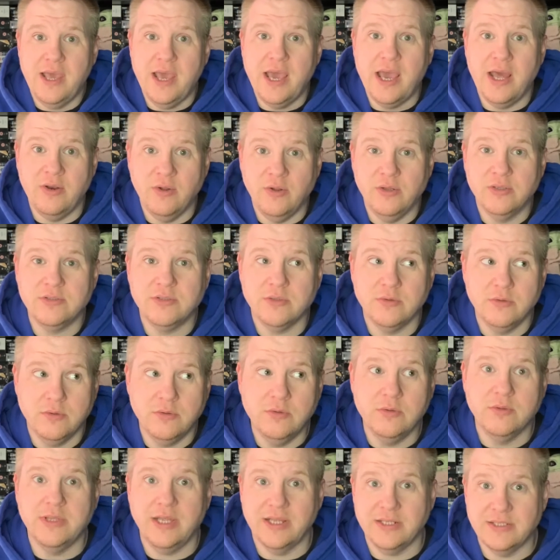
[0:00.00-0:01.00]
And also,
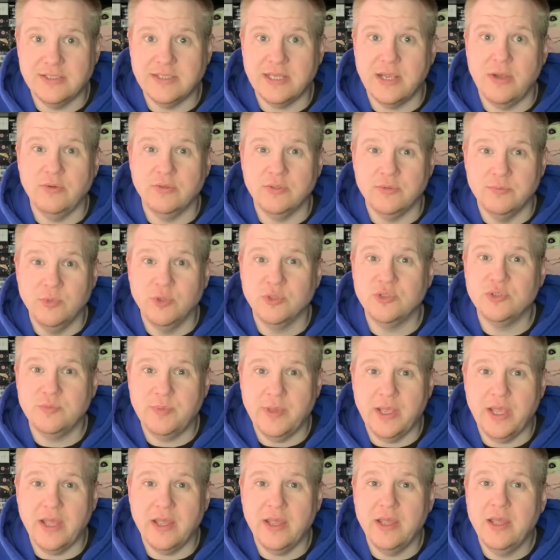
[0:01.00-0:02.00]
oh, that sounds much
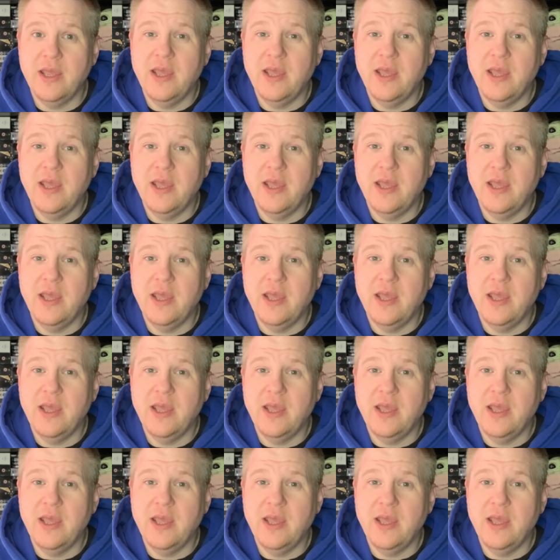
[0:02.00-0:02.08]
better.